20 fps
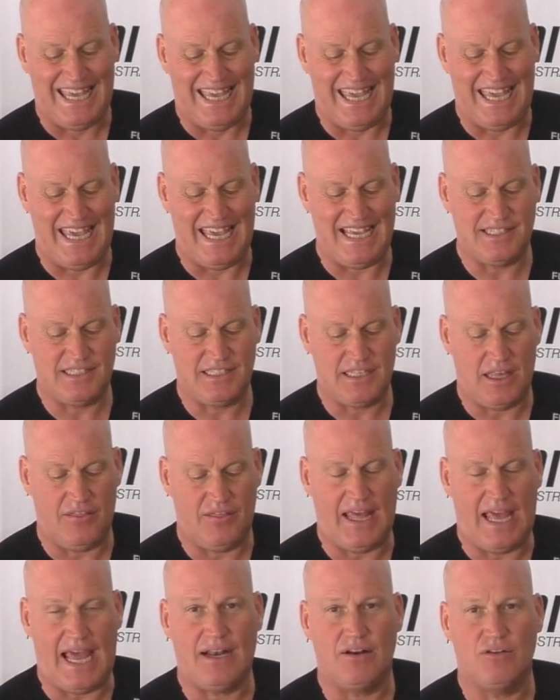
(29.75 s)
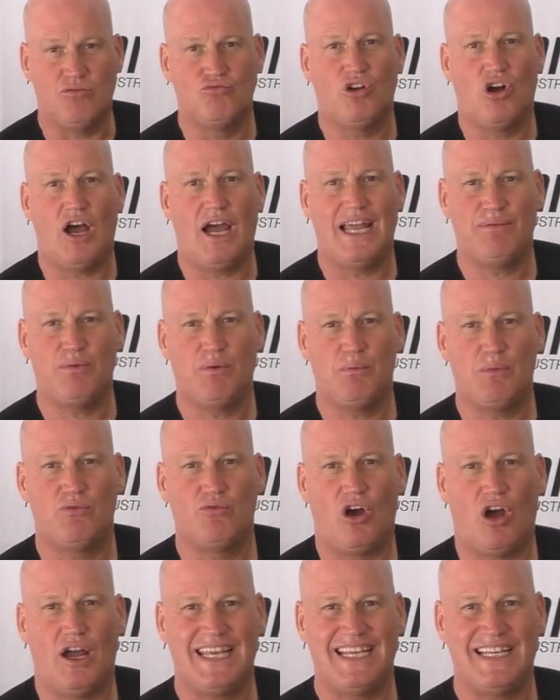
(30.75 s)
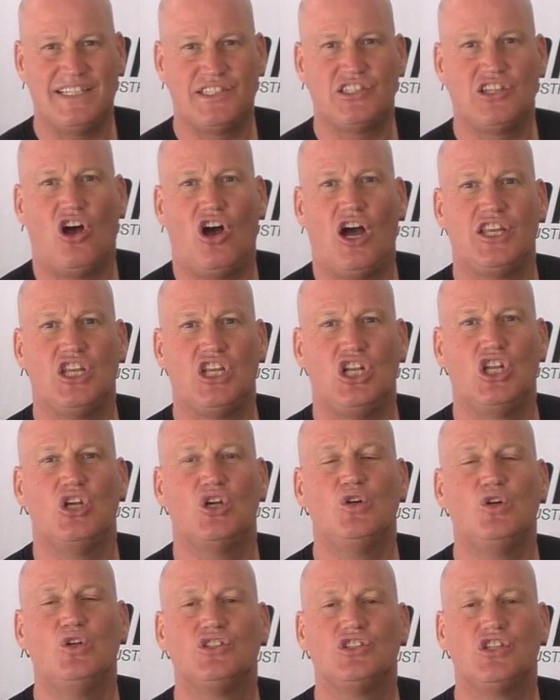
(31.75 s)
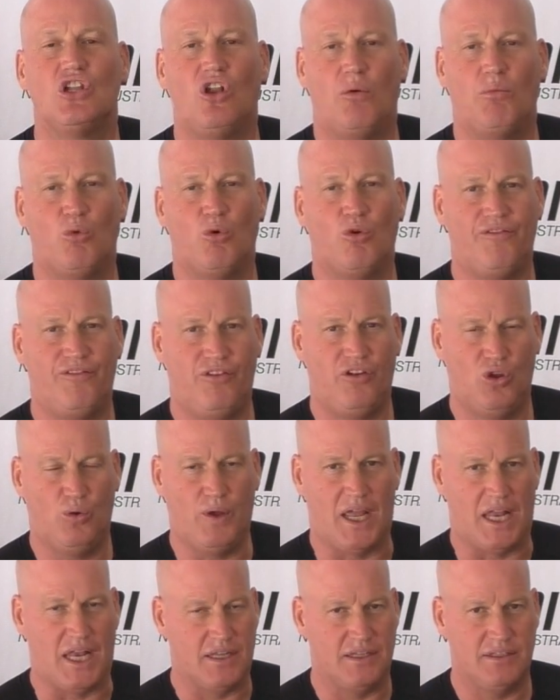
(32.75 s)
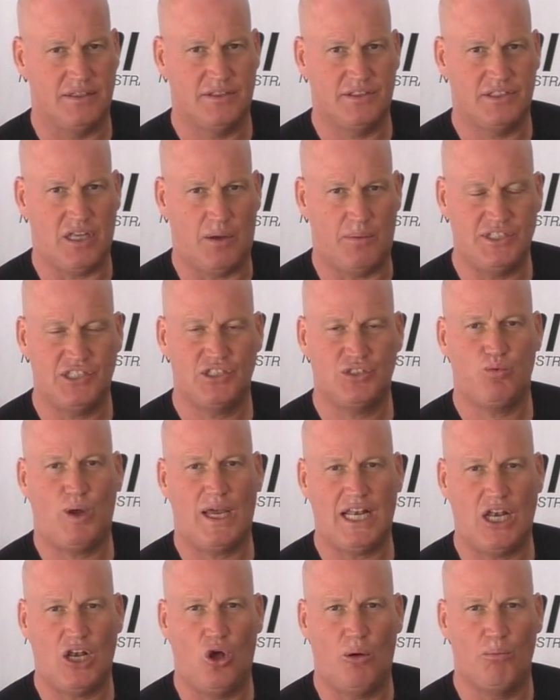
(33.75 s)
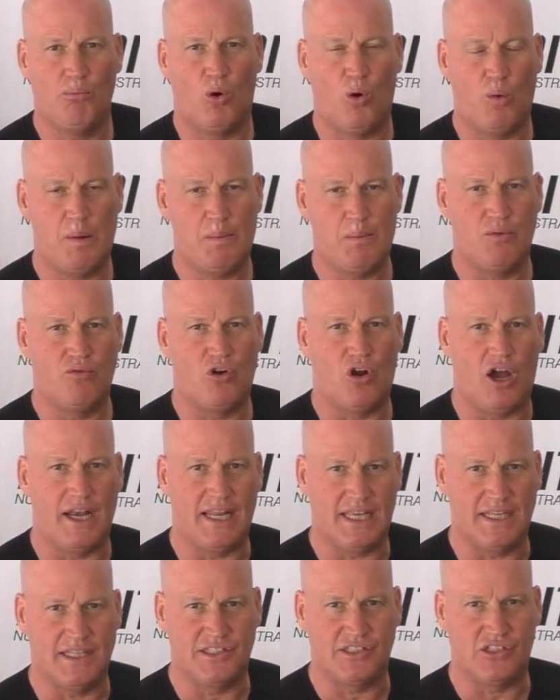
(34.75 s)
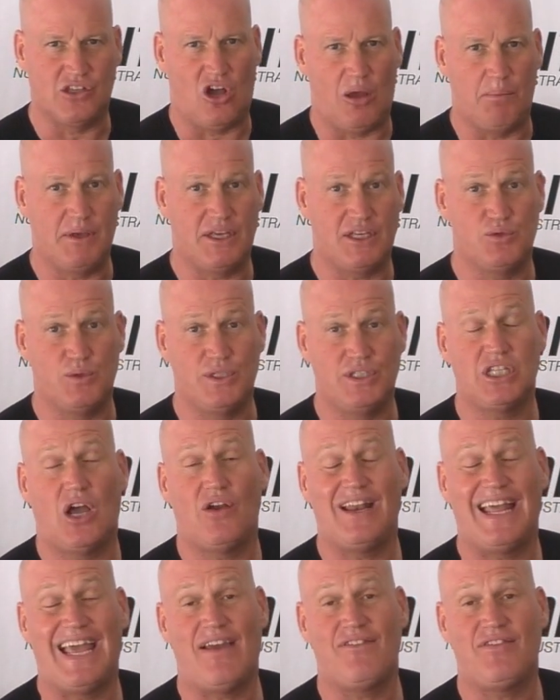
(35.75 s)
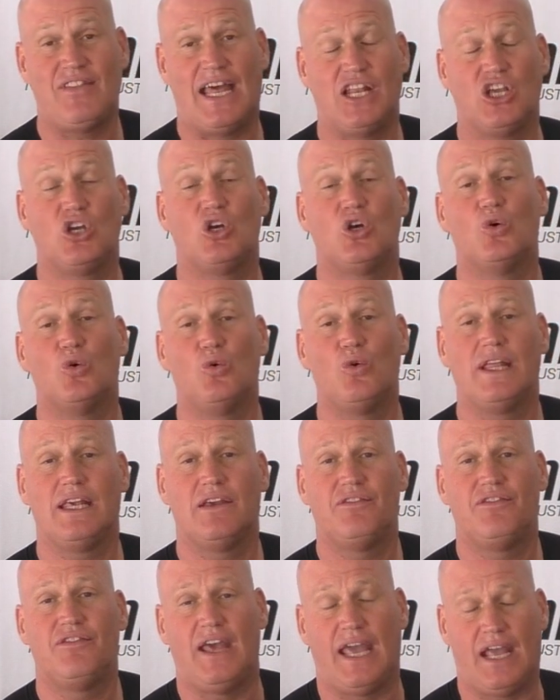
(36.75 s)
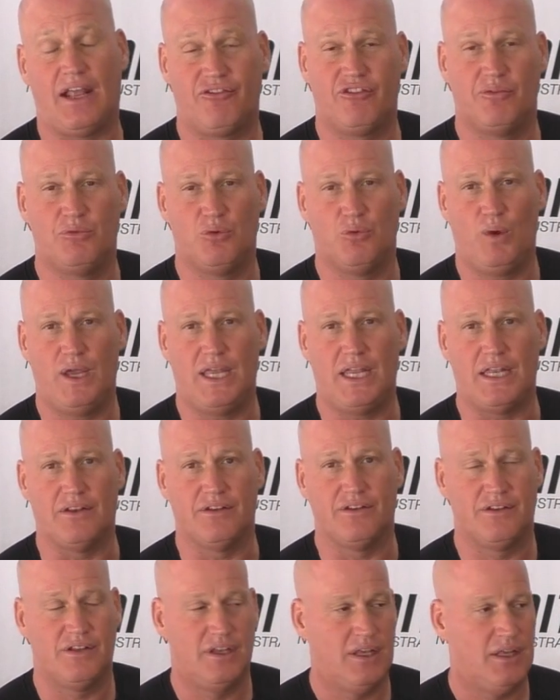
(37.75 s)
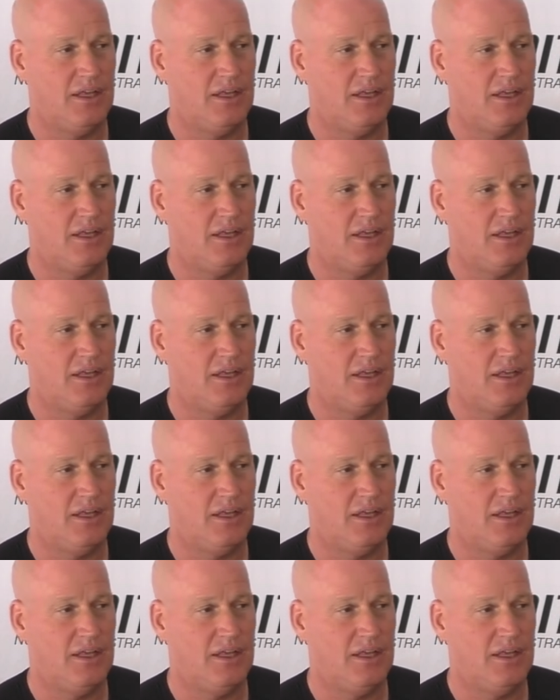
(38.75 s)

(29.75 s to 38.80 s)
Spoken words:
is that when we're riding inside, you lose a lot more fluid. So we sweat a lot more when we're riding inside because we don't have that cooling effect from the wind.